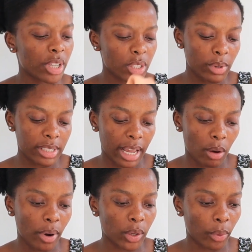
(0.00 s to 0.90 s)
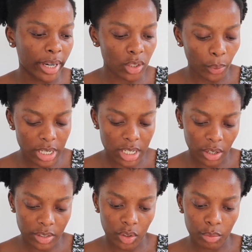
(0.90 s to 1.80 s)
This was like what, 120,
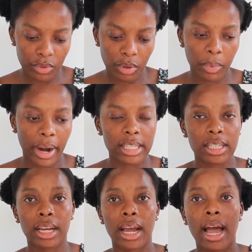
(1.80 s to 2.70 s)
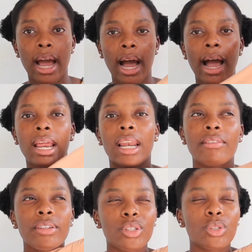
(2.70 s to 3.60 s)
because I removed the price tag. I
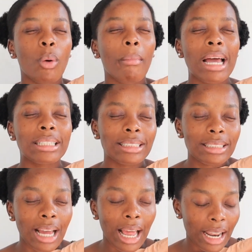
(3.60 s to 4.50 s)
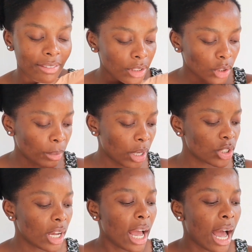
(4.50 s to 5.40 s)
love it so much, I love it so much.
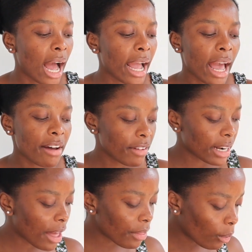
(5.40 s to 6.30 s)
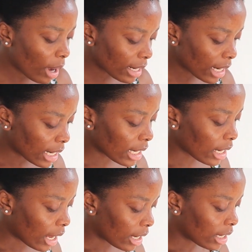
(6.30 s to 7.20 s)
I have another one in
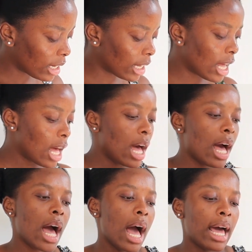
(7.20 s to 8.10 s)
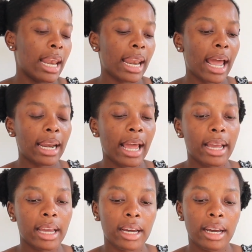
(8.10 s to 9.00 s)
lilac.
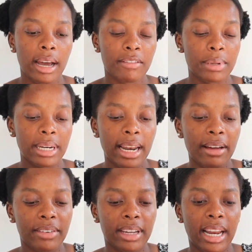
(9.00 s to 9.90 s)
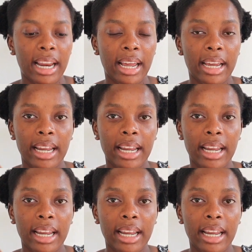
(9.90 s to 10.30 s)
I've been loving lilac